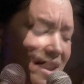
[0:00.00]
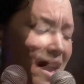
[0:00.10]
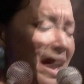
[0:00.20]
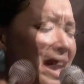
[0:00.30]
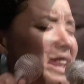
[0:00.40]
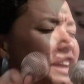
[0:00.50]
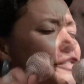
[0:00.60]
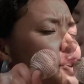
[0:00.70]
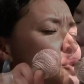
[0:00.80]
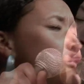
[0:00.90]
And
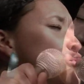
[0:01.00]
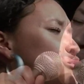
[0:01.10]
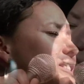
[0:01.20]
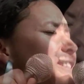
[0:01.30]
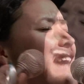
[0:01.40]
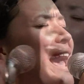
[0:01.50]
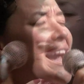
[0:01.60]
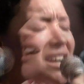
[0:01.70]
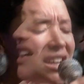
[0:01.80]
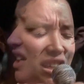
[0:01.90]
if you
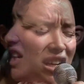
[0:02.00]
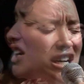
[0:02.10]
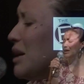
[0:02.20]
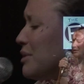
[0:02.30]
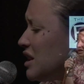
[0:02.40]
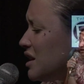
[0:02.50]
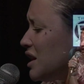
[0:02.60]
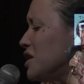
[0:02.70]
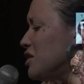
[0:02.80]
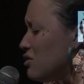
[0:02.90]
dare come a
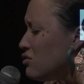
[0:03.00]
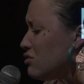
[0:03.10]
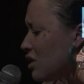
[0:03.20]
little